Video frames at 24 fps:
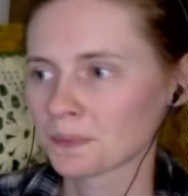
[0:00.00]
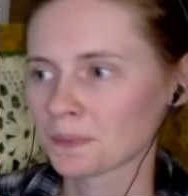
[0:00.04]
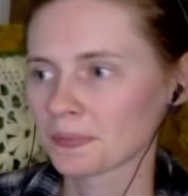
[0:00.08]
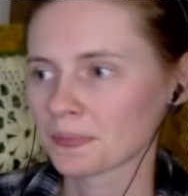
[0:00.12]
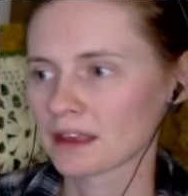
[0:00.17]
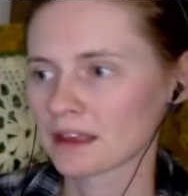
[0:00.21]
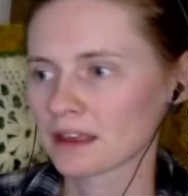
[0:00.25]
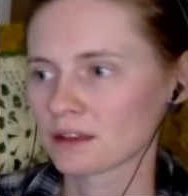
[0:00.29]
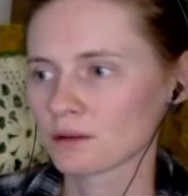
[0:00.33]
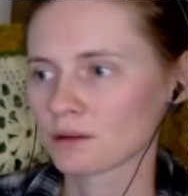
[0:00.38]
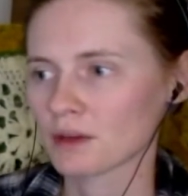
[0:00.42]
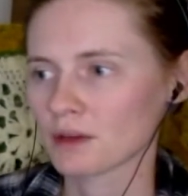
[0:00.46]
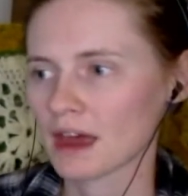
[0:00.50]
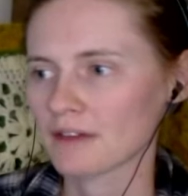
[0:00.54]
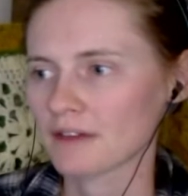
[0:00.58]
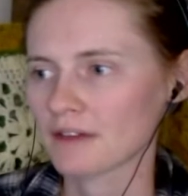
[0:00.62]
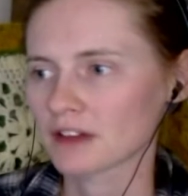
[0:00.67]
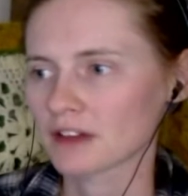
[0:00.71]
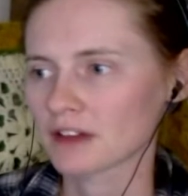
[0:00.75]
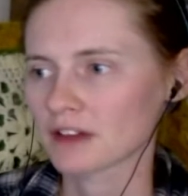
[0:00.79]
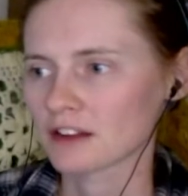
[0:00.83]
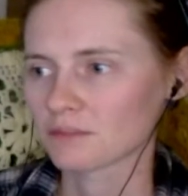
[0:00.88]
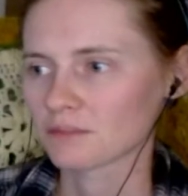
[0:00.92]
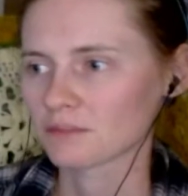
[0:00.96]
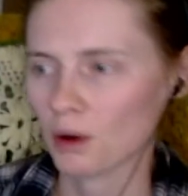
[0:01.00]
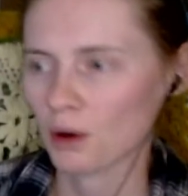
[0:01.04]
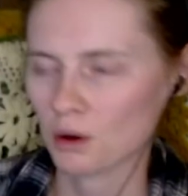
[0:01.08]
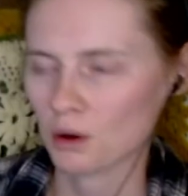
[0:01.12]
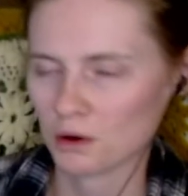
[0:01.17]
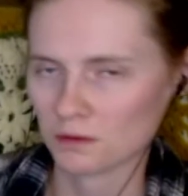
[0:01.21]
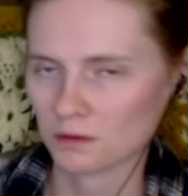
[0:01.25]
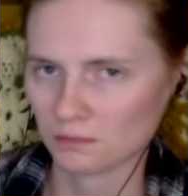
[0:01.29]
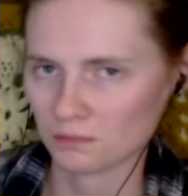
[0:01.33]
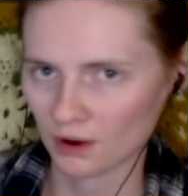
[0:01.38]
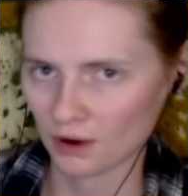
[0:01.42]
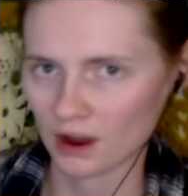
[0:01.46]
And you have to kind of poke
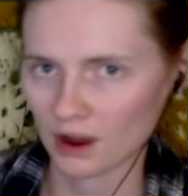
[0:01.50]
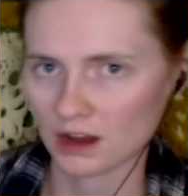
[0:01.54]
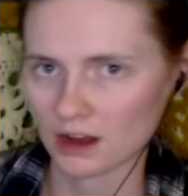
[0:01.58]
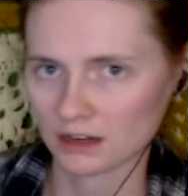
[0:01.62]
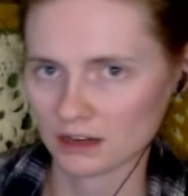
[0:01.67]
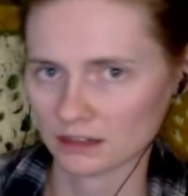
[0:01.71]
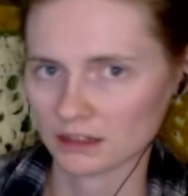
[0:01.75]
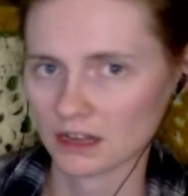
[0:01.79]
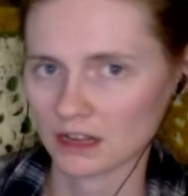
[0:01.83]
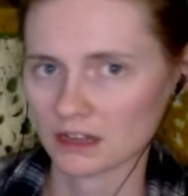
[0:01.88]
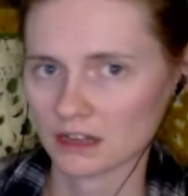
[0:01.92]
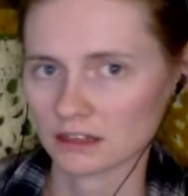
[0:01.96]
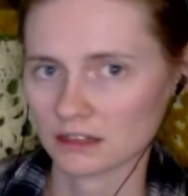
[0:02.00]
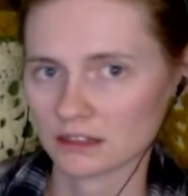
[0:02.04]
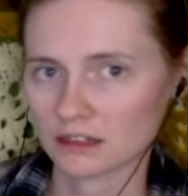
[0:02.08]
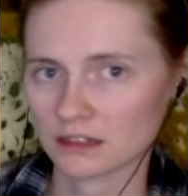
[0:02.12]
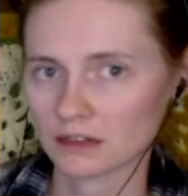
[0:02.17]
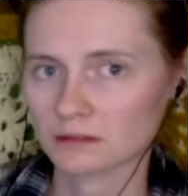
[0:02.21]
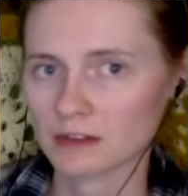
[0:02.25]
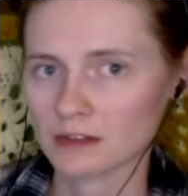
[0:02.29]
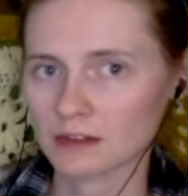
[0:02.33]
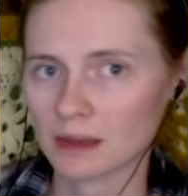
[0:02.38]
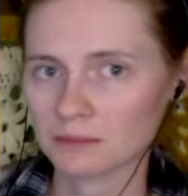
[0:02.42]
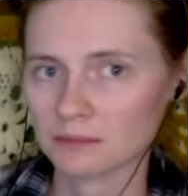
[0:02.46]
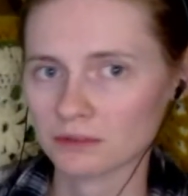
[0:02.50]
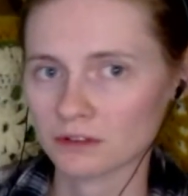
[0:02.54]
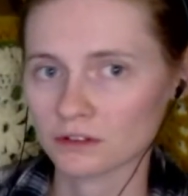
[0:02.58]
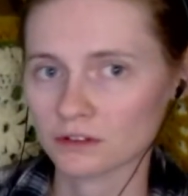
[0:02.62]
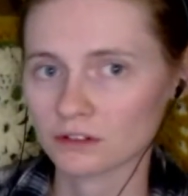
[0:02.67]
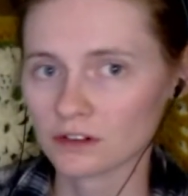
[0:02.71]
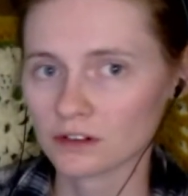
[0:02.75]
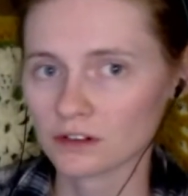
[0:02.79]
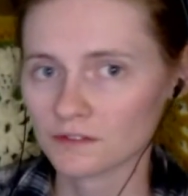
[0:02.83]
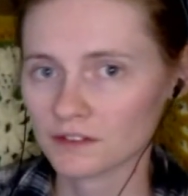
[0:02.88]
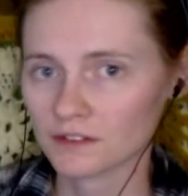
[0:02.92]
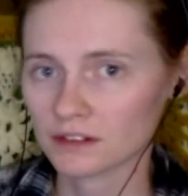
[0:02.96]
and prod, and, and sometimes on the
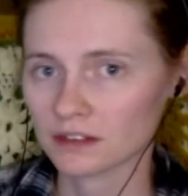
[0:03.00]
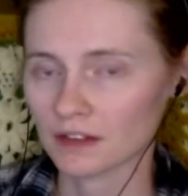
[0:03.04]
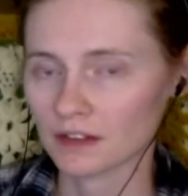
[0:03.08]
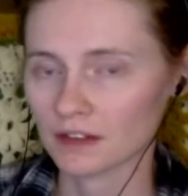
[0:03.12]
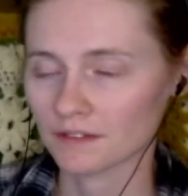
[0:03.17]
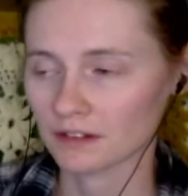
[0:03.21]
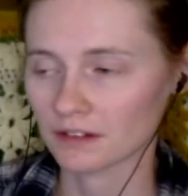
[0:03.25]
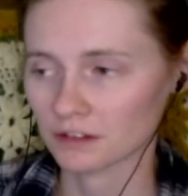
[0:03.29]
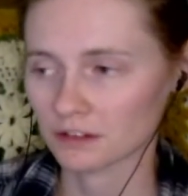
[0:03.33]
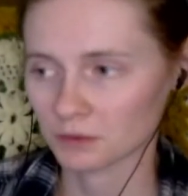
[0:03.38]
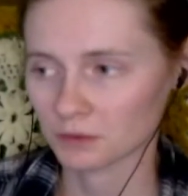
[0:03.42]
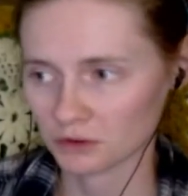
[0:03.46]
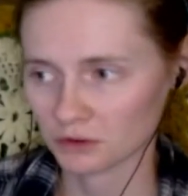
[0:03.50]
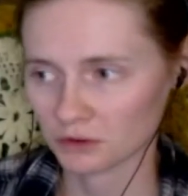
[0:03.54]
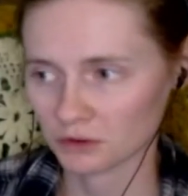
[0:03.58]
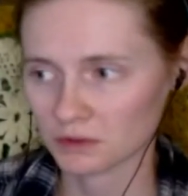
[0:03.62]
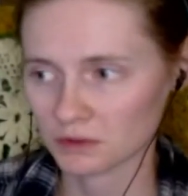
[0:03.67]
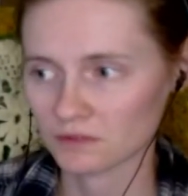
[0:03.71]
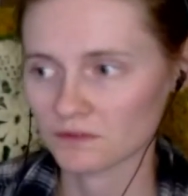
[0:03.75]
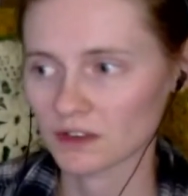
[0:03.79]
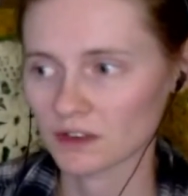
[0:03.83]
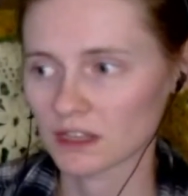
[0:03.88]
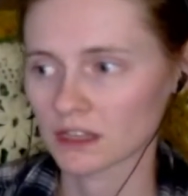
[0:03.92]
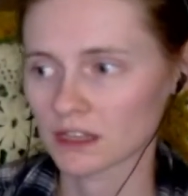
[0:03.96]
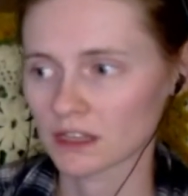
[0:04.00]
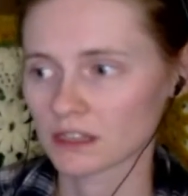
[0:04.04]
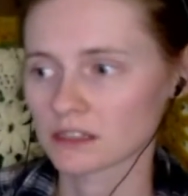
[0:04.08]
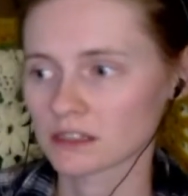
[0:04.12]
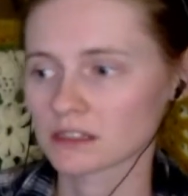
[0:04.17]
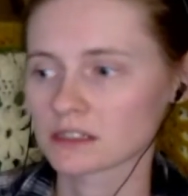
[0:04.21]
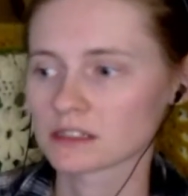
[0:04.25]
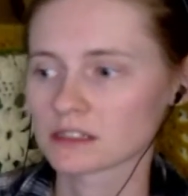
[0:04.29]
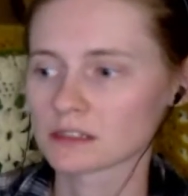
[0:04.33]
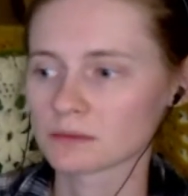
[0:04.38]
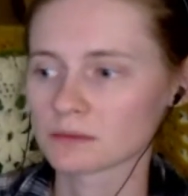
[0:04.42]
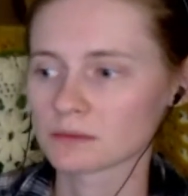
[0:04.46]
surface level, especially with the villains
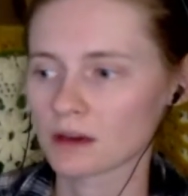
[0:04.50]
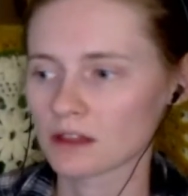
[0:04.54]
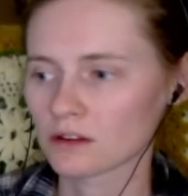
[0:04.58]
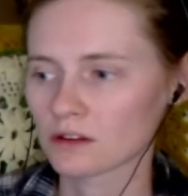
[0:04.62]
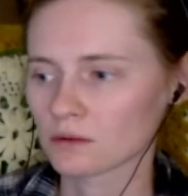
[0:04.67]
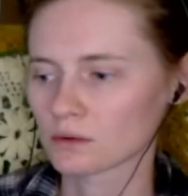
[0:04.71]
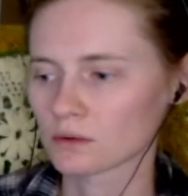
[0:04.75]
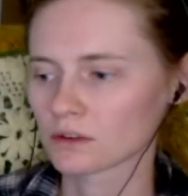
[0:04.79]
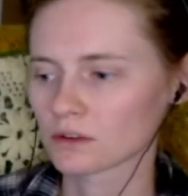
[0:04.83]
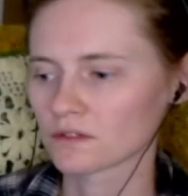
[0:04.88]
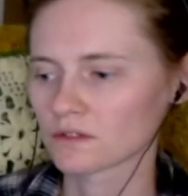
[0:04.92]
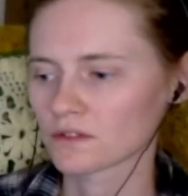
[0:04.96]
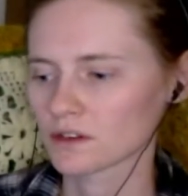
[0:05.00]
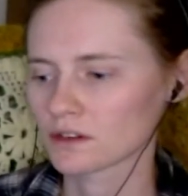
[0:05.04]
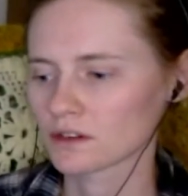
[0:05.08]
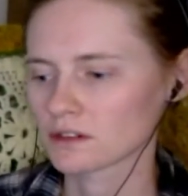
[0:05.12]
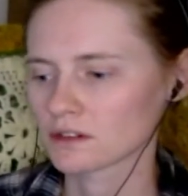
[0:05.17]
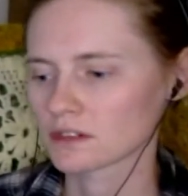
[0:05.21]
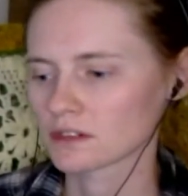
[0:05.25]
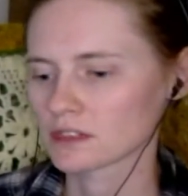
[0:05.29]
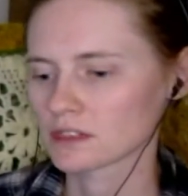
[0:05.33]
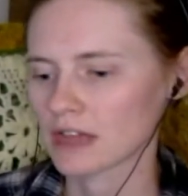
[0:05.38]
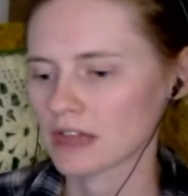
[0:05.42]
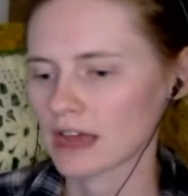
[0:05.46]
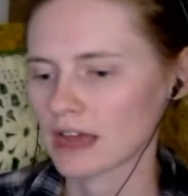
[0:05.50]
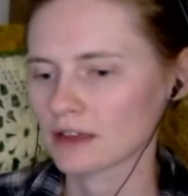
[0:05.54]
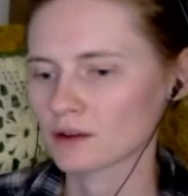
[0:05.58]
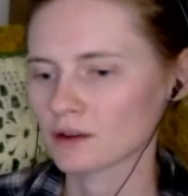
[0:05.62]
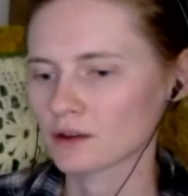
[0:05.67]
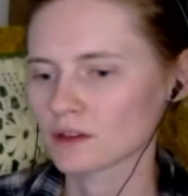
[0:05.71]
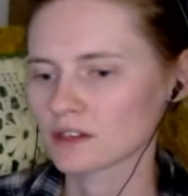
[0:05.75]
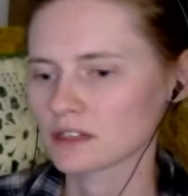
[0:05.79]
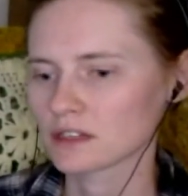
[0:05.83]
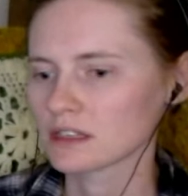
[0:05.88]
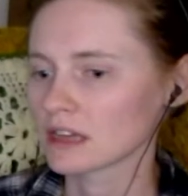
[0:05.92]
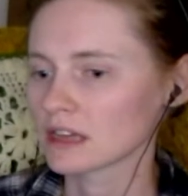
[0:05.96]
and some other worldviews, is that you can
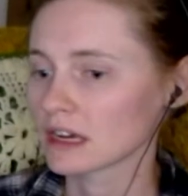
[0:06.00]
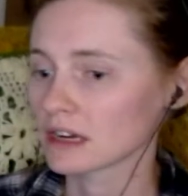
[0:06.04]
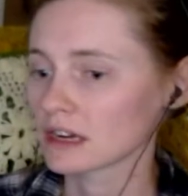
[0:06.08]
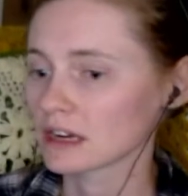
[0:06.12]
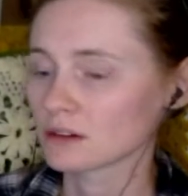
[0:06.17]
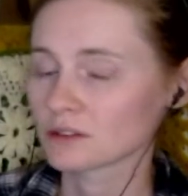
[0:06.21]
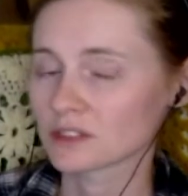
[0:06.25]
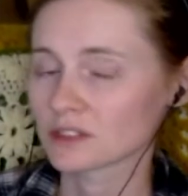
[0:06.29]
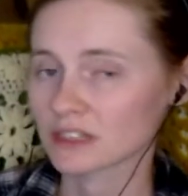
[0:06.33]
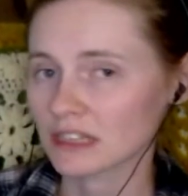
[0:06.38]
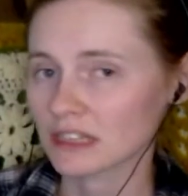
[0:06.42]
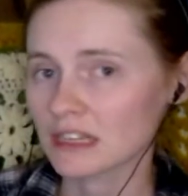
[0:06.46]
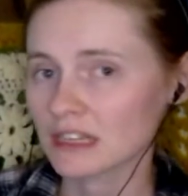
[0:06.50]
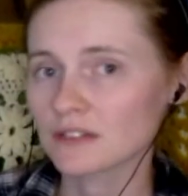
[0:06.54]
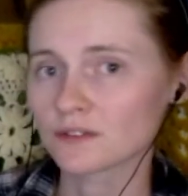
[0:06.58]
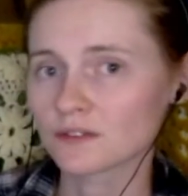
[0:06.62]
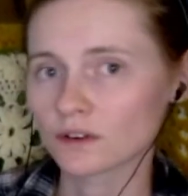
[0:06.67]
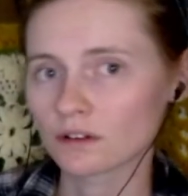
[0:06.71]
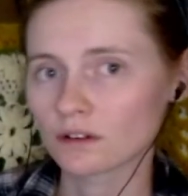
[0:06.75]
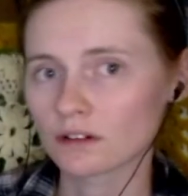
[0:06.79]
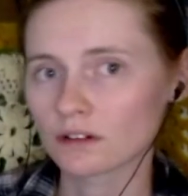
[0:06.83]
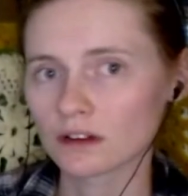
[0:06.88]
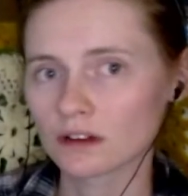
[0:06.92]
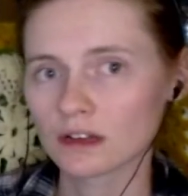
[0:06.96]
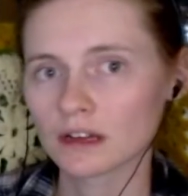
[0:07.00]
see like, oh, it's evil.